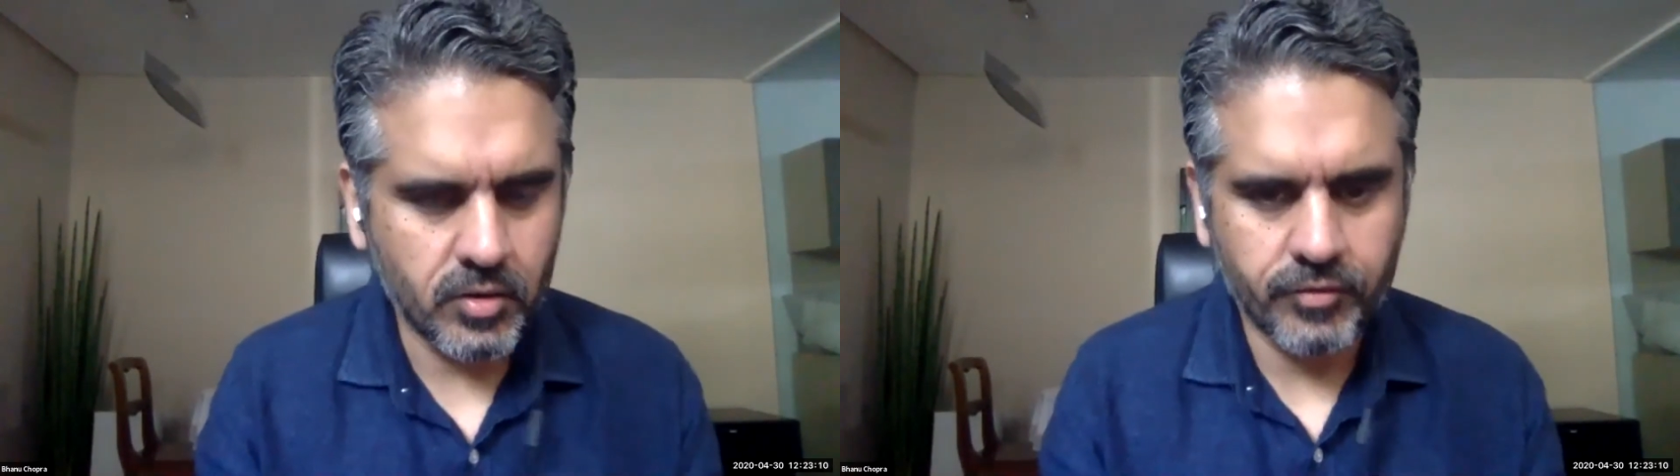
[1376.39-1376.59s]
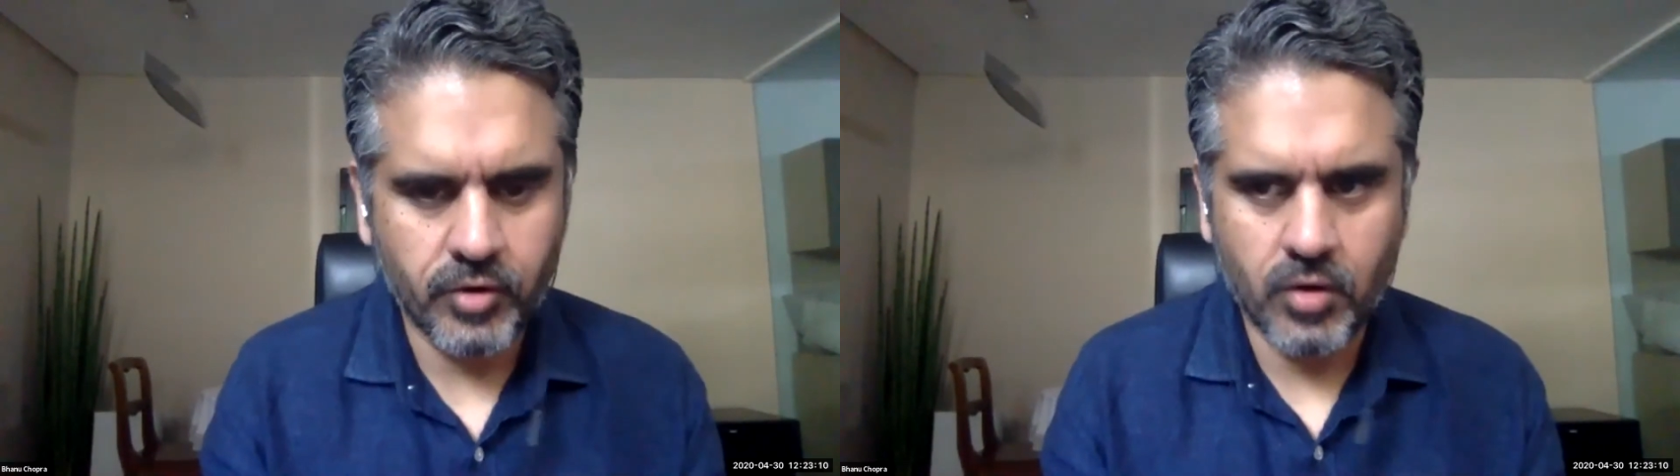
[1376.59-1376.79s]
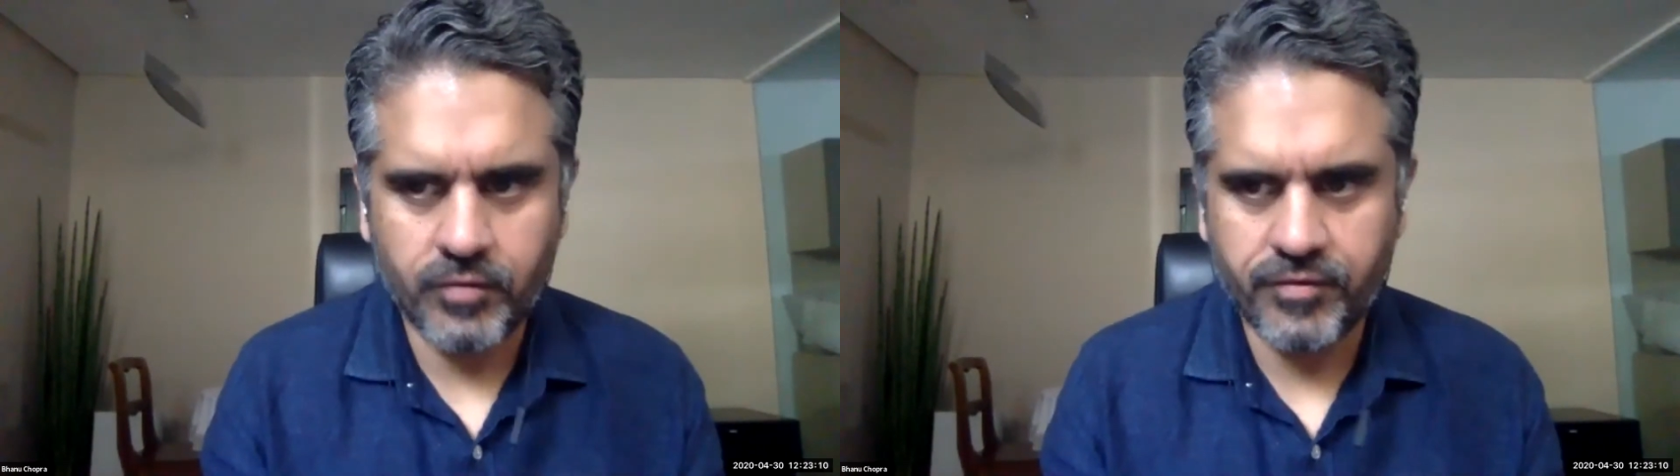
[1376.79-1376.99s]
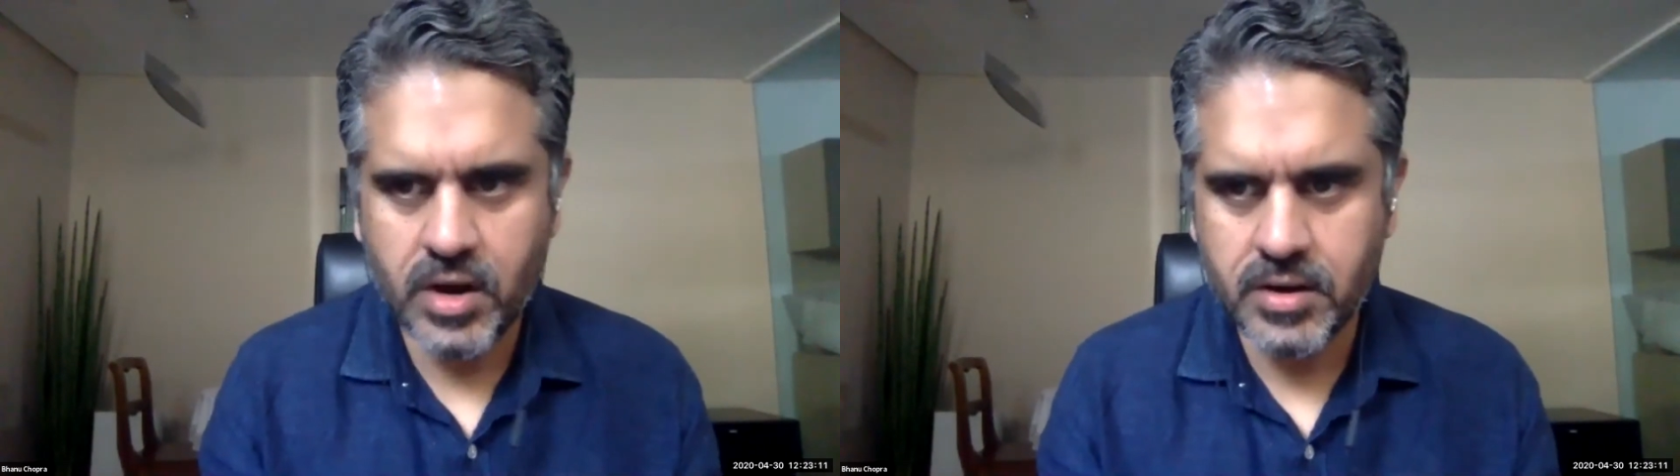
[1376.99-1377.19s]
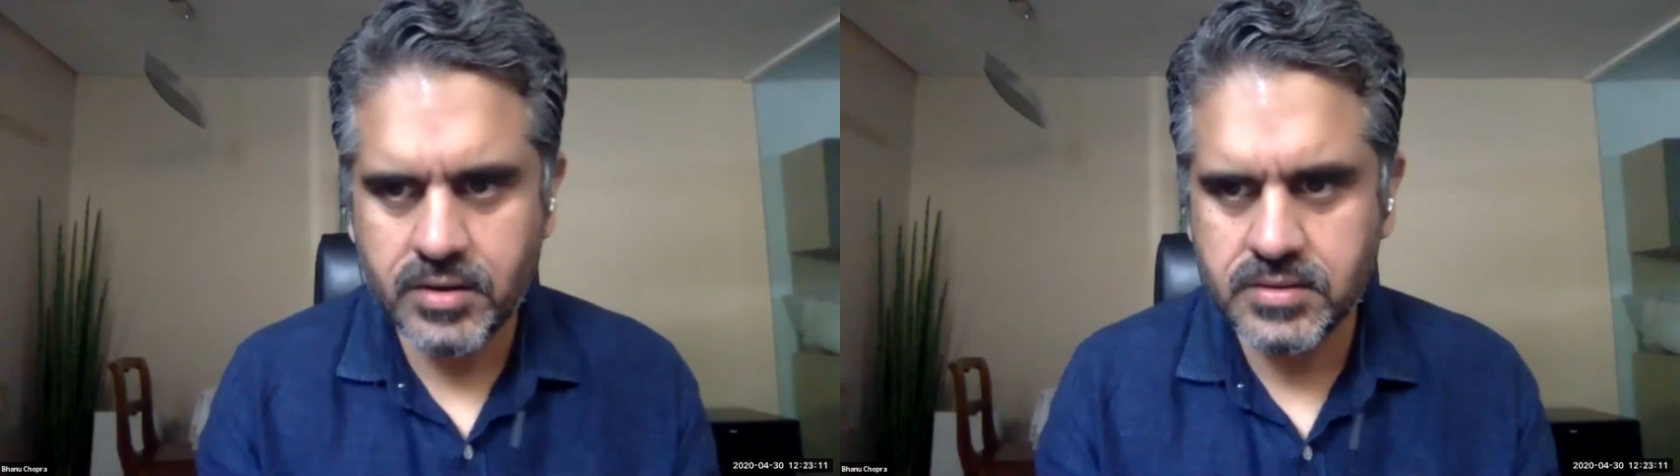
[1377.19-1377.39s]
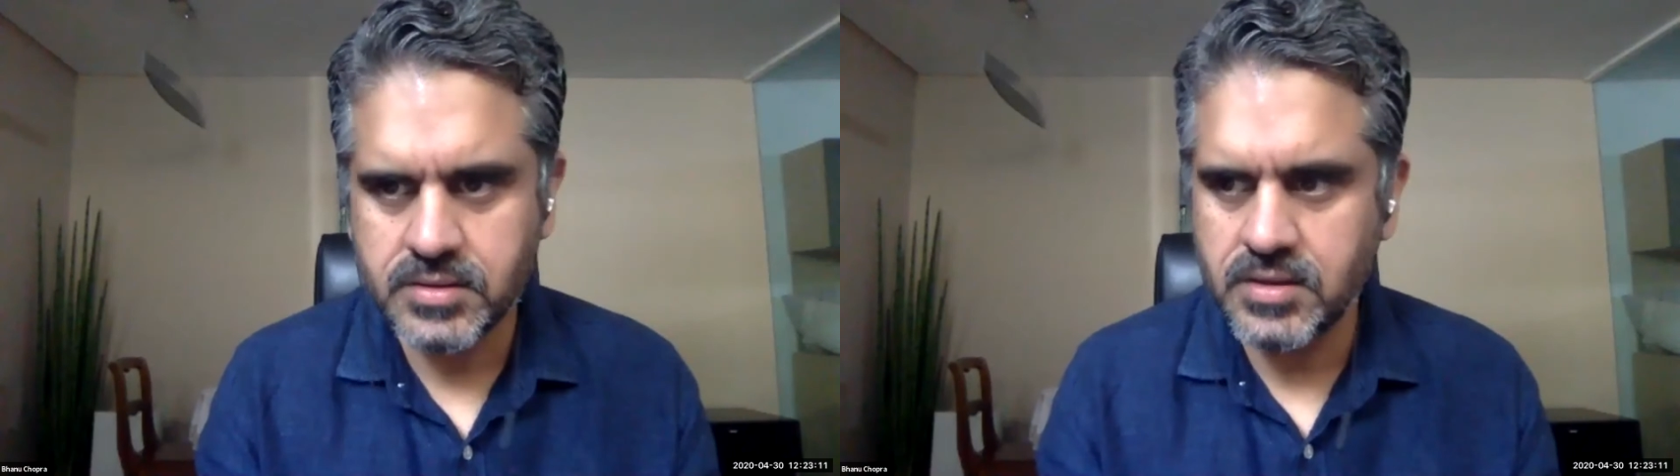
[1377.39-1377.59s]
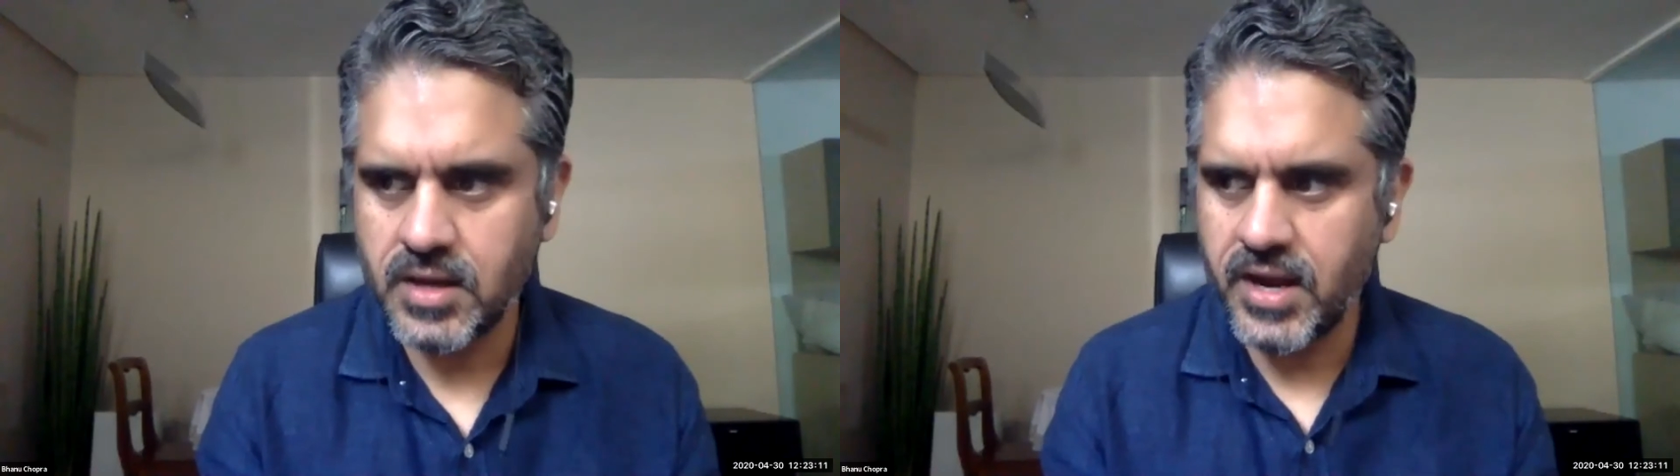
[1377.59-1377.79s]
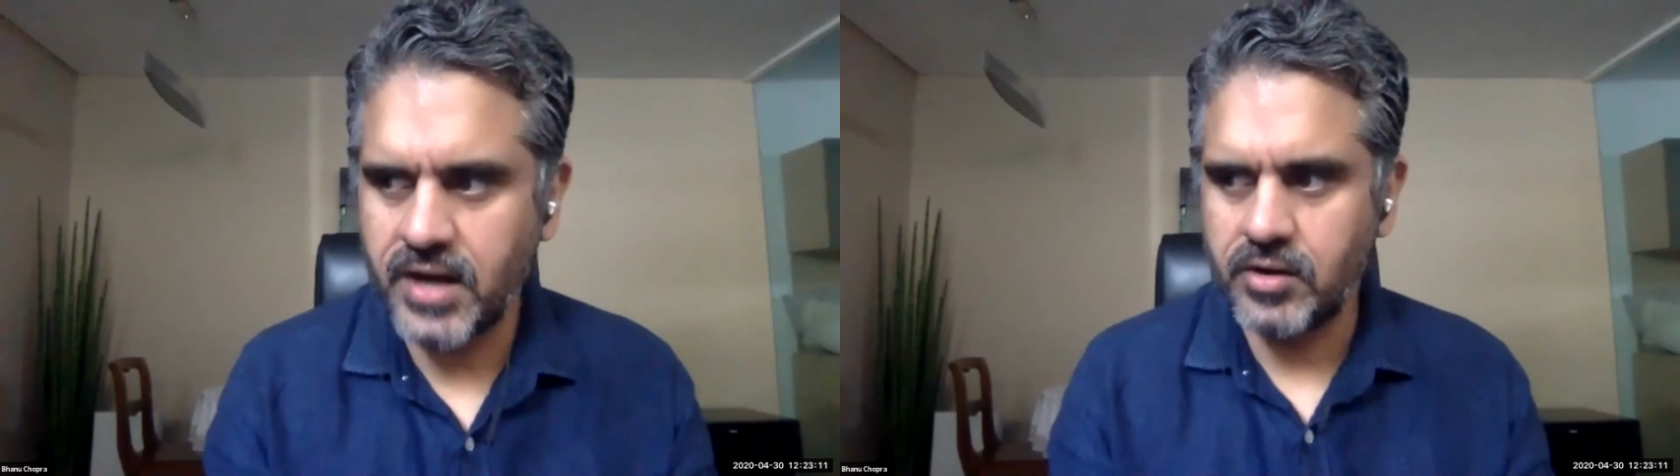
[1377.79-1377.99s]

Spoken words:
for your fitness, and